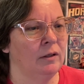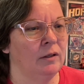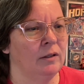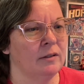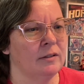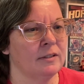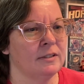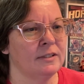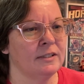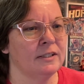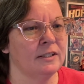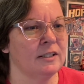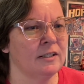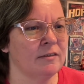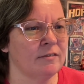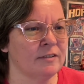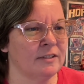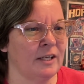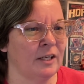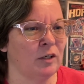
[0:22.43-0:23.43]
The City of
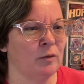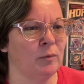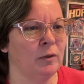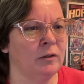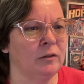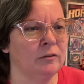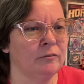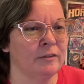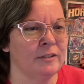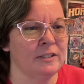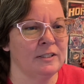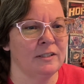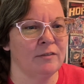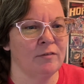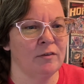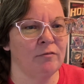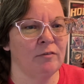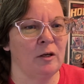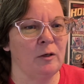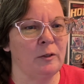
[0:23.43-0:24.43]
Sanibel received
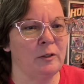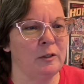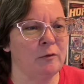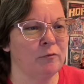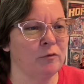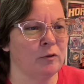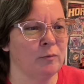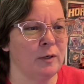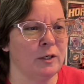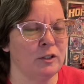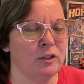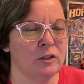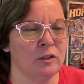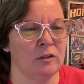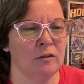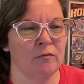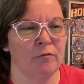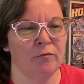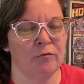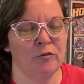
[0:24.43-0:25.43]
the following
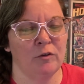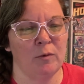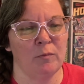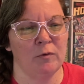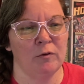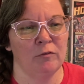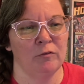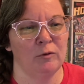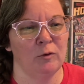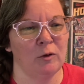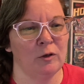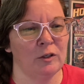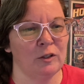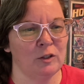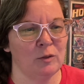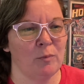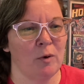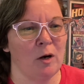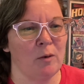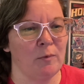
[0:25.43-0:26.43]
information from the Florida
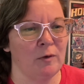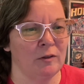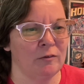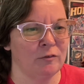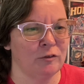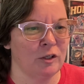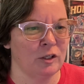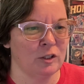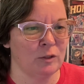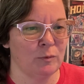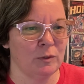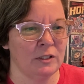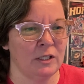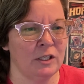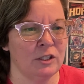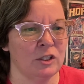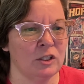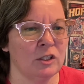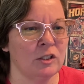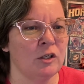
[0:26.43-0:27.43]
Department of
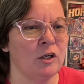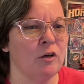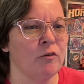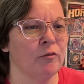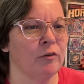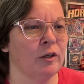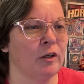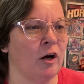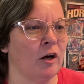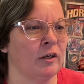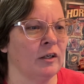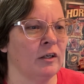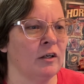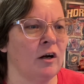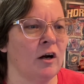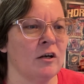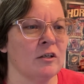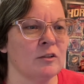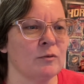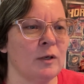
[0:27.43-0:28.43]
Transportation regarding
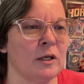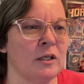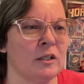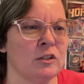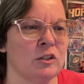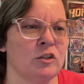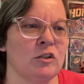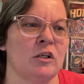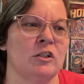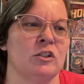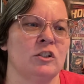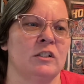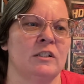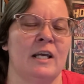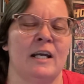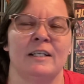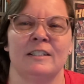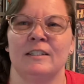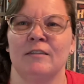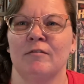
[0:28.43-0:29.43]
causeway construction
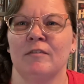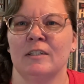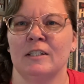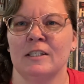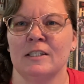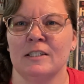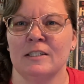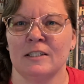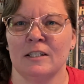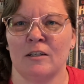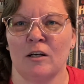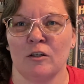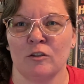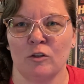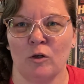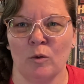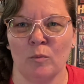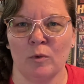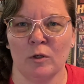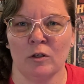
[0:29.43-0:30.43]
activities in
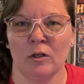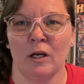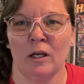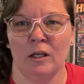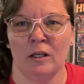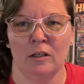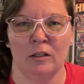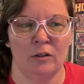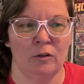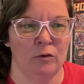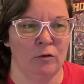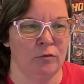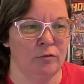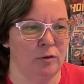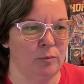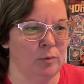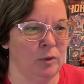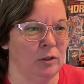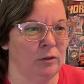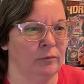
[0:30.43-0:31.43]
October and
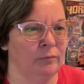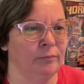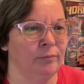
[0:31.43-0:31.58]
November.